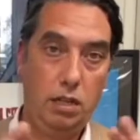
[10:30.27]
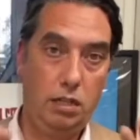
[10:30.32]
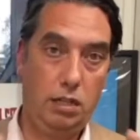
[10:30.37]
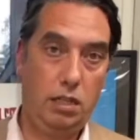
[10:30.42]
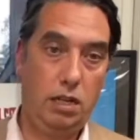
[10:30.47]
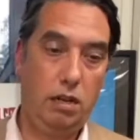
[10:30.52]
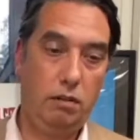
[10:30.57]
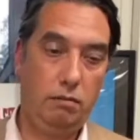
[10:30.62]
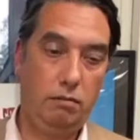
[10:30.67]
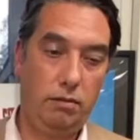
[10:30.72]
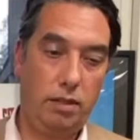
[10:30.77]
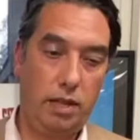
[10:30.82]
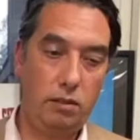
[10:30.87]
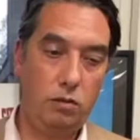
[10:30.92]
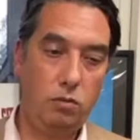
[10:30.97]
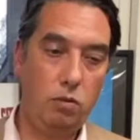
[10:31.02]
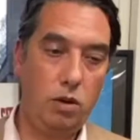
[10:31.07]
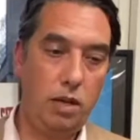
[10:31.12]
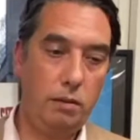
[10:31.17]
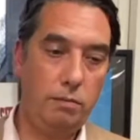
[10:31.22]
So
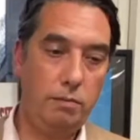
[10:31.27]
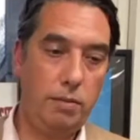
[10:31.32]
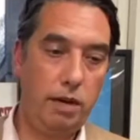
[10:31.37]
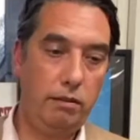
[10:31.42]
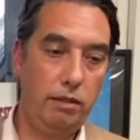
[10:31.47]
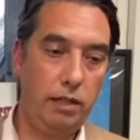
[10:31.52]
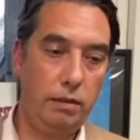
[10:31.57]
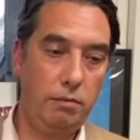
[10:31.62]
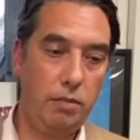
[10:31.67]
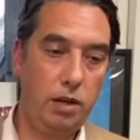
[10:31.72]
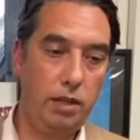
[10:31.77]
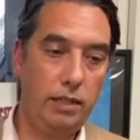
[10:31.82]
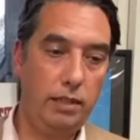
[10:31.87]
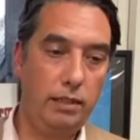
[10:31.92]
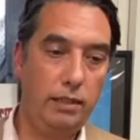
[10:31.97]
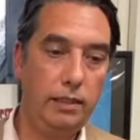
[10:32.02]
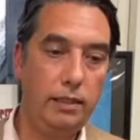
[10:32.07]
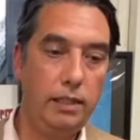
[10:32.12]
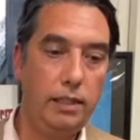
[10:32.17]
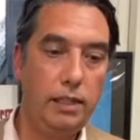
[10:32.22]
that's worth bearing in mind.